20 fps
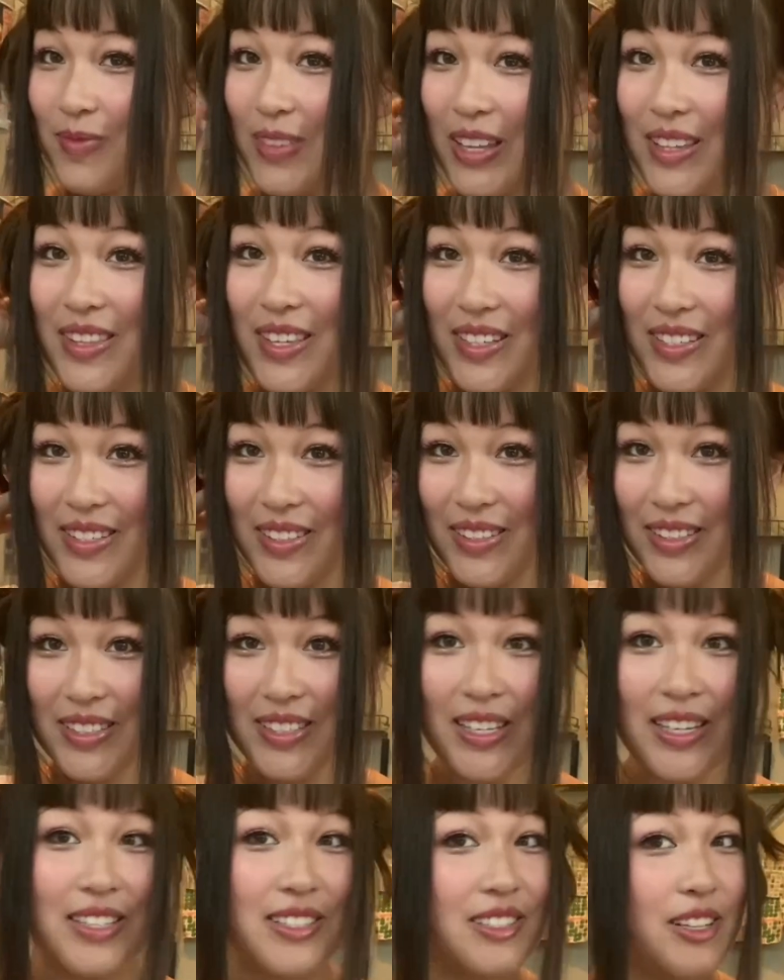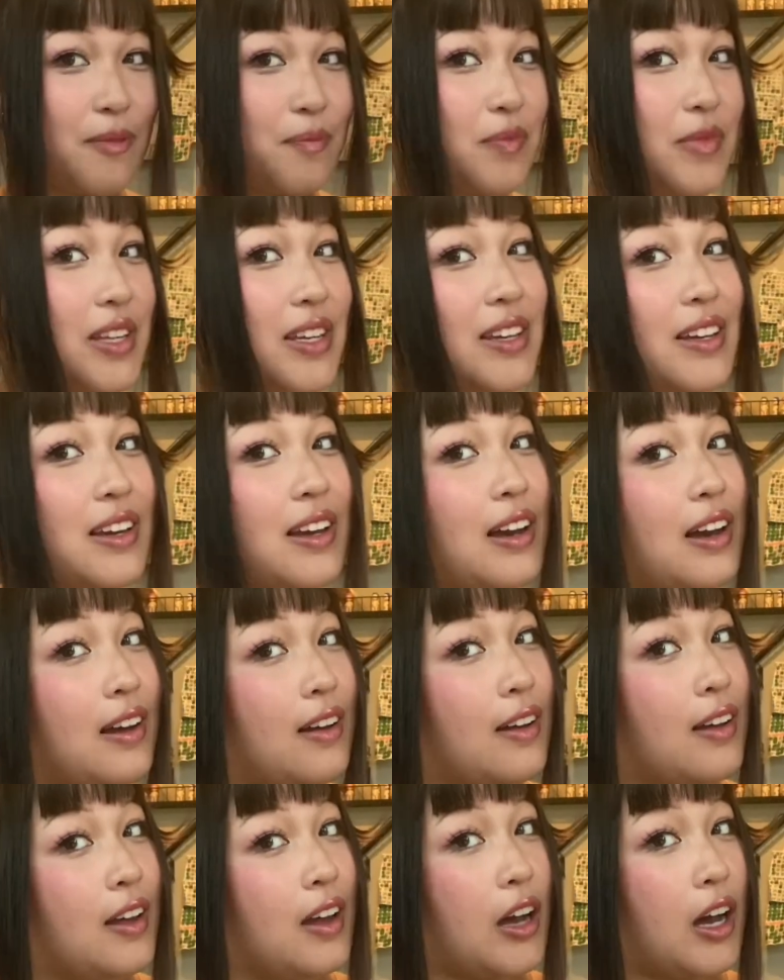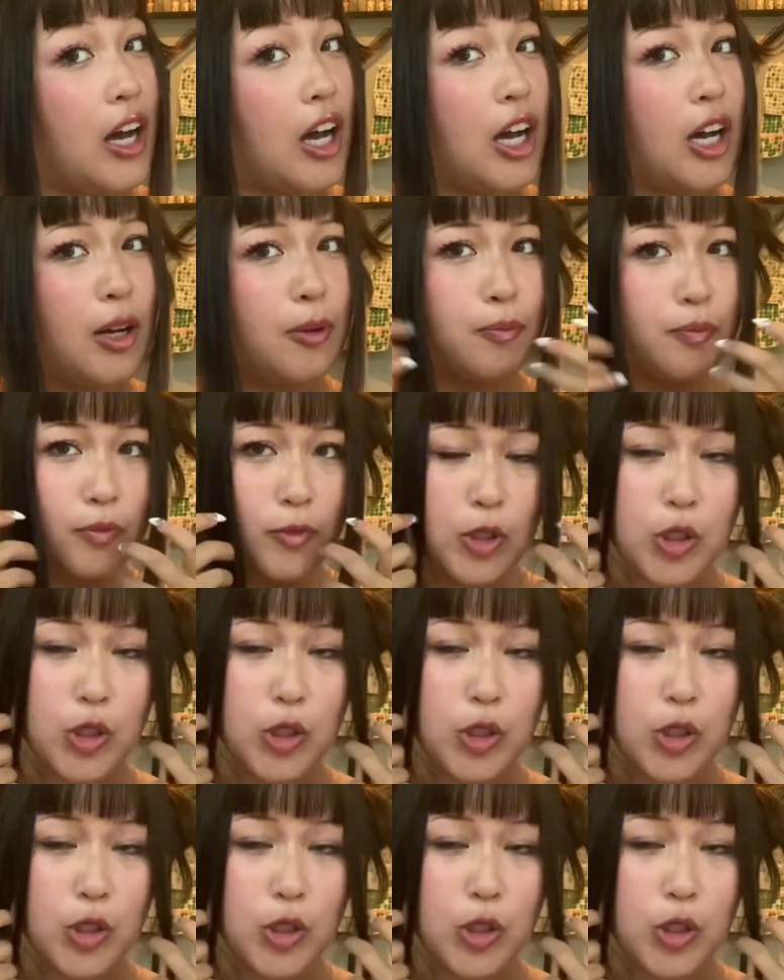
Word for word: This looks like something um,